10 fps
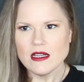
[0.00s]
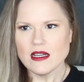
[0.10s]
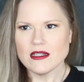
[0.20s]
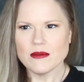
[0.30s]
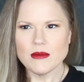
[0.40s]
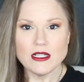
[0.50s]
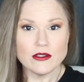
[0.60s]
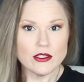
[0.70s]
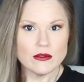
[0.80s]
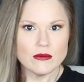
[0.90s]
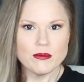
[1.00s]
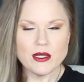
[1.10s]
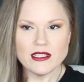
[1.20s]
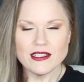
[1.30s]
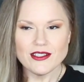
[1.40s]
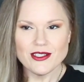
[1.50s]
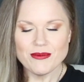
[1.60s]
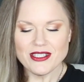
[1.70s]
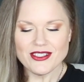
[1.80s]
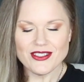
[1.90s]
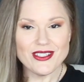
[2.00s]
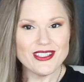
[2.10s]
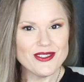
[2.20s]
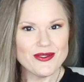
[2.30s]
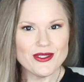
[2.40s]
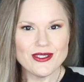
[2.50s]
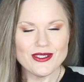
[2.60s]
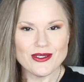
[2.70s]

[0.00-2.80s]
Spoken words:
I don't know. But it could be starting over